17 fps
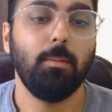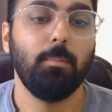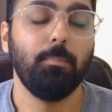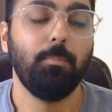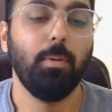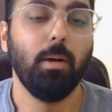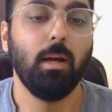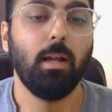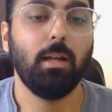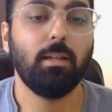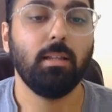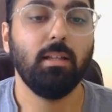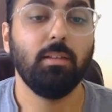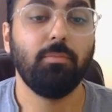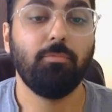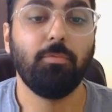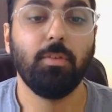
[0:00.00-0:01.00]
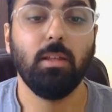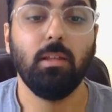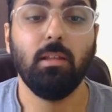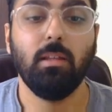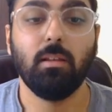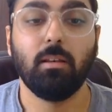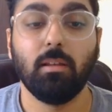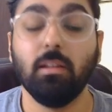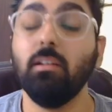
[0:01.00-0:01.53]
but if
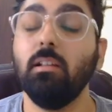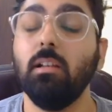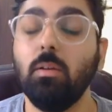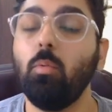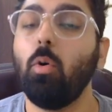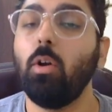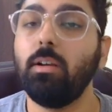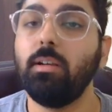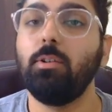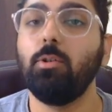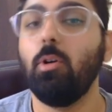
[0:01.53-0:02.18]
we really wanted